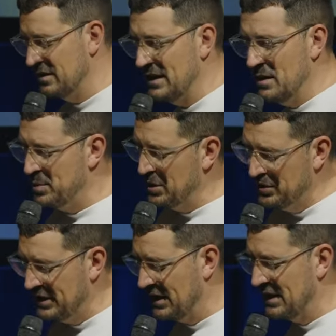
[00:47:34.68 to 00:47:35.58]
that they're
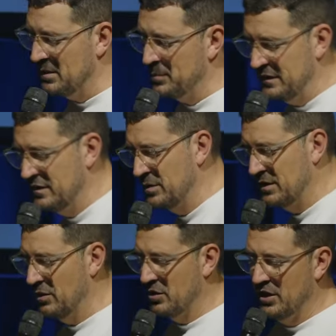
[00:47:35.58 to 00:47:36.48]
building and getting busy
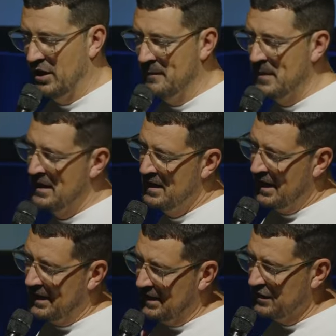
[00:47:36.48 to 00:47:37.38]
with, Lord God.
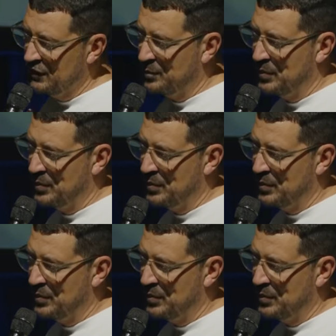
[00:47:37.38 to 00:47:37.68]
And I just